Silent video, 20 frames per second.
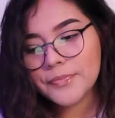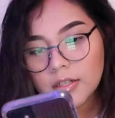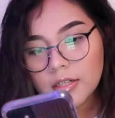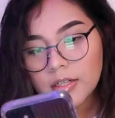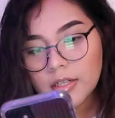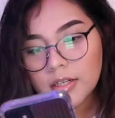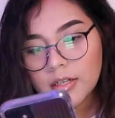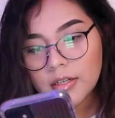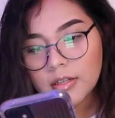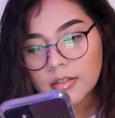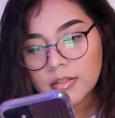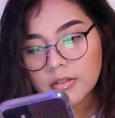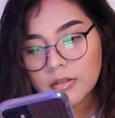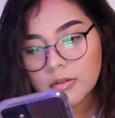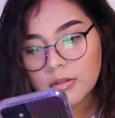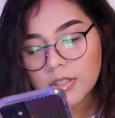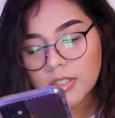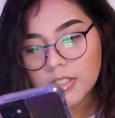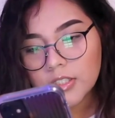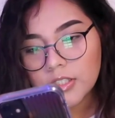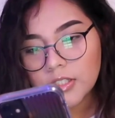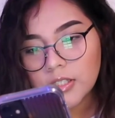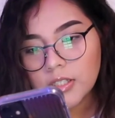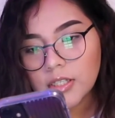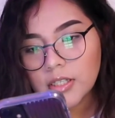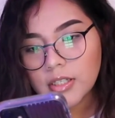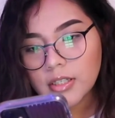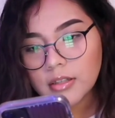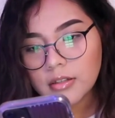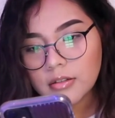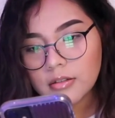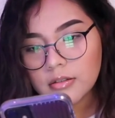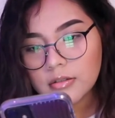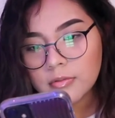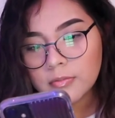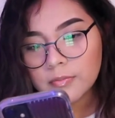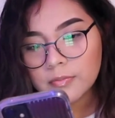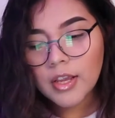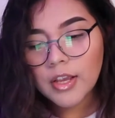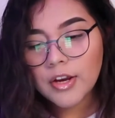Next question is,
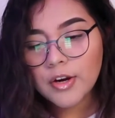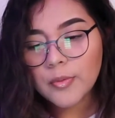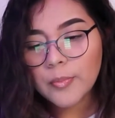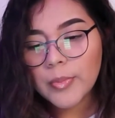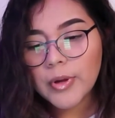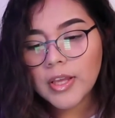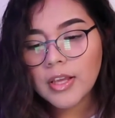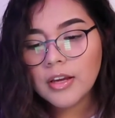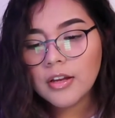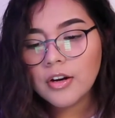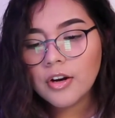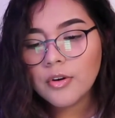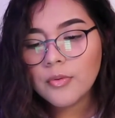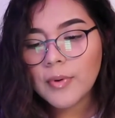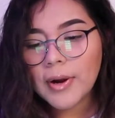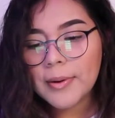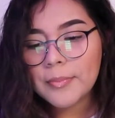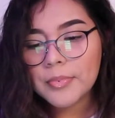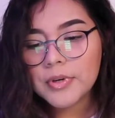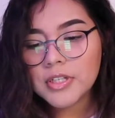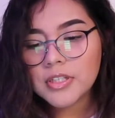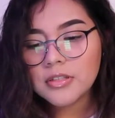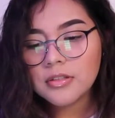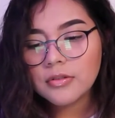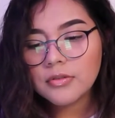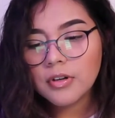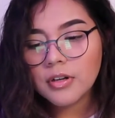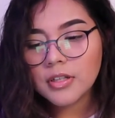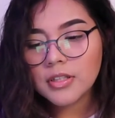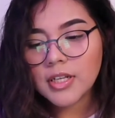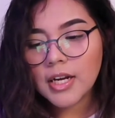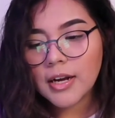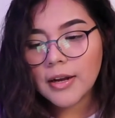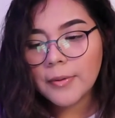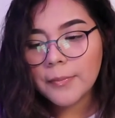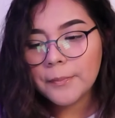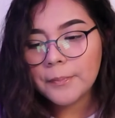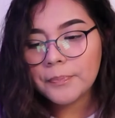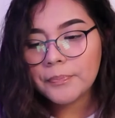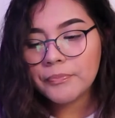your opinion on the right person, wrong
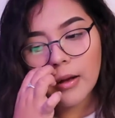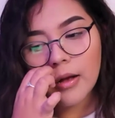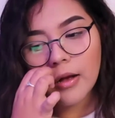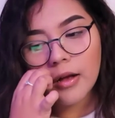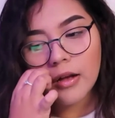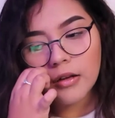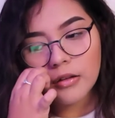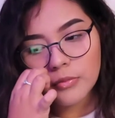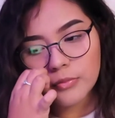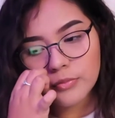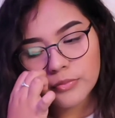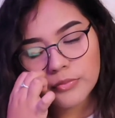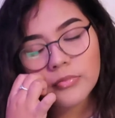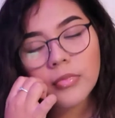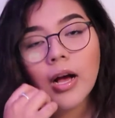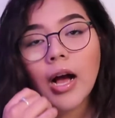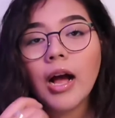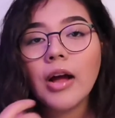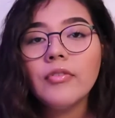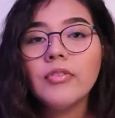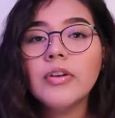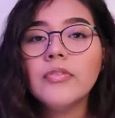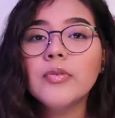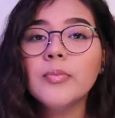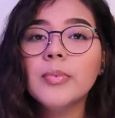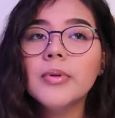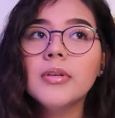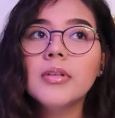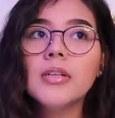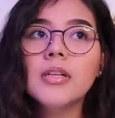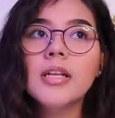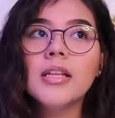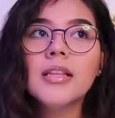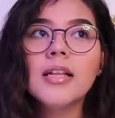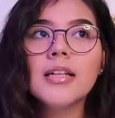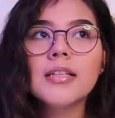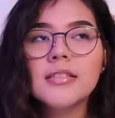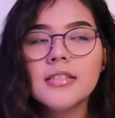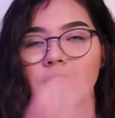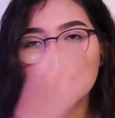time. I've never been in
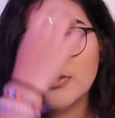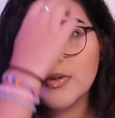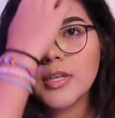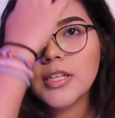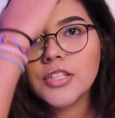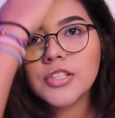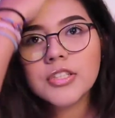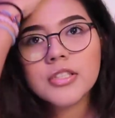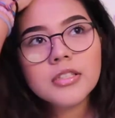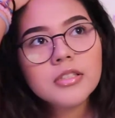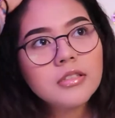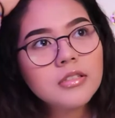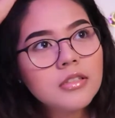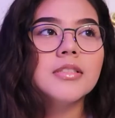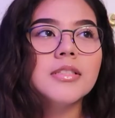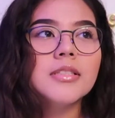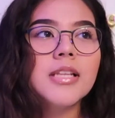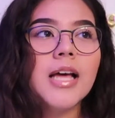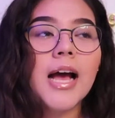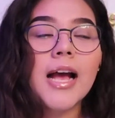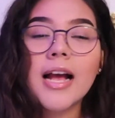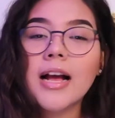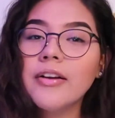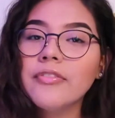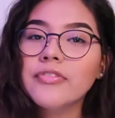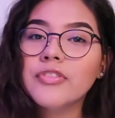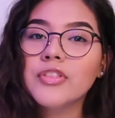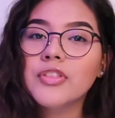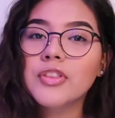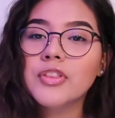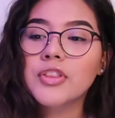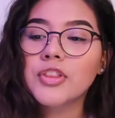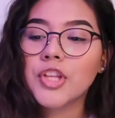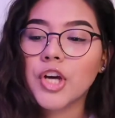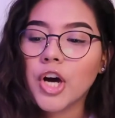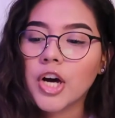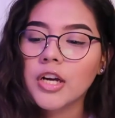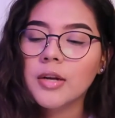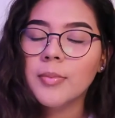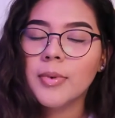that situation. I have
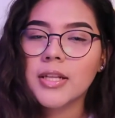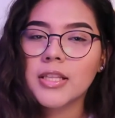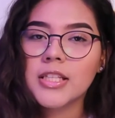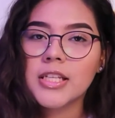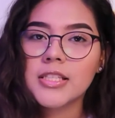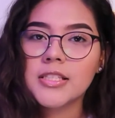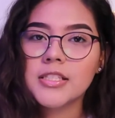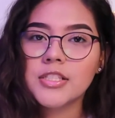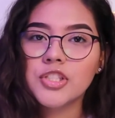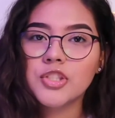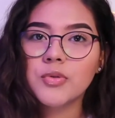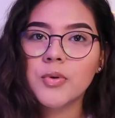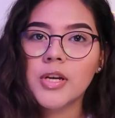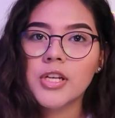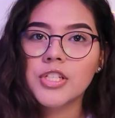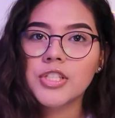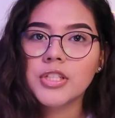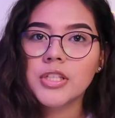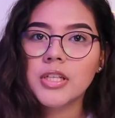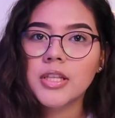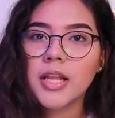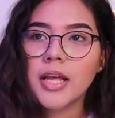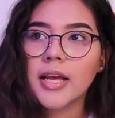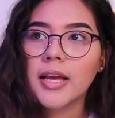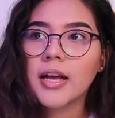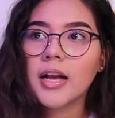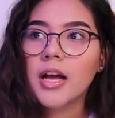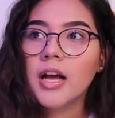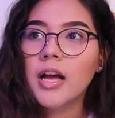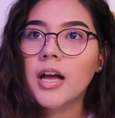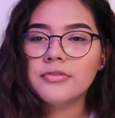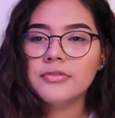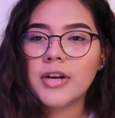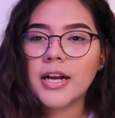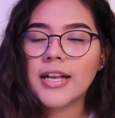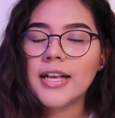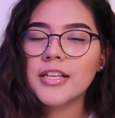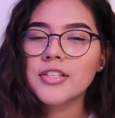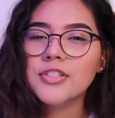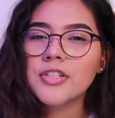thought about that situation. Like,
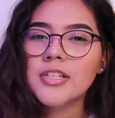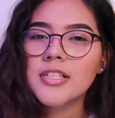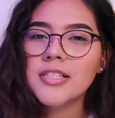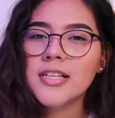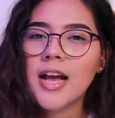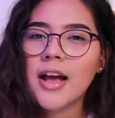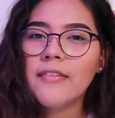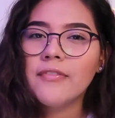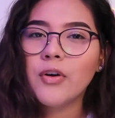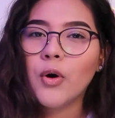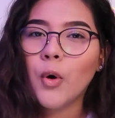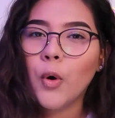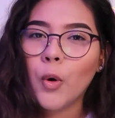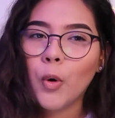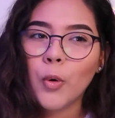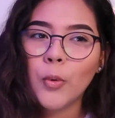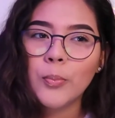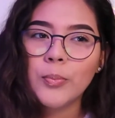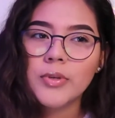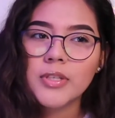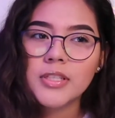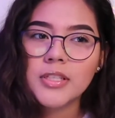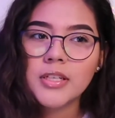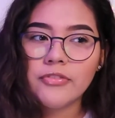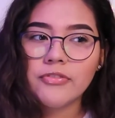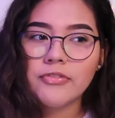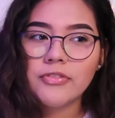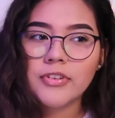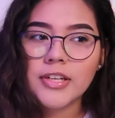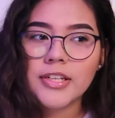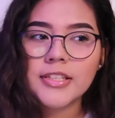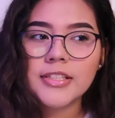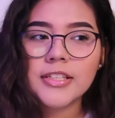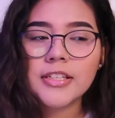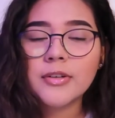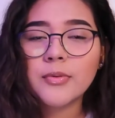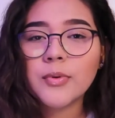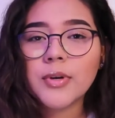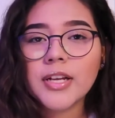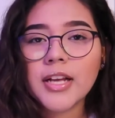I guess you can say I've hoped it
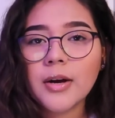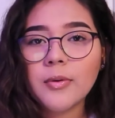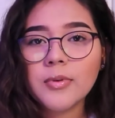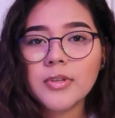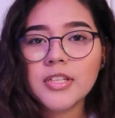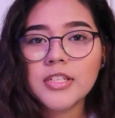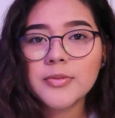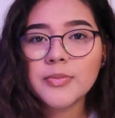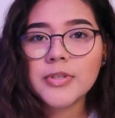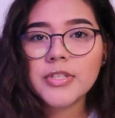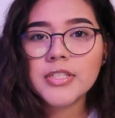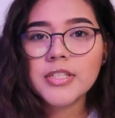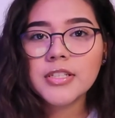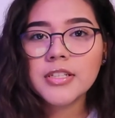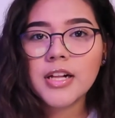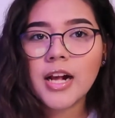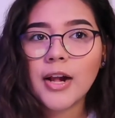didn't work out with this person.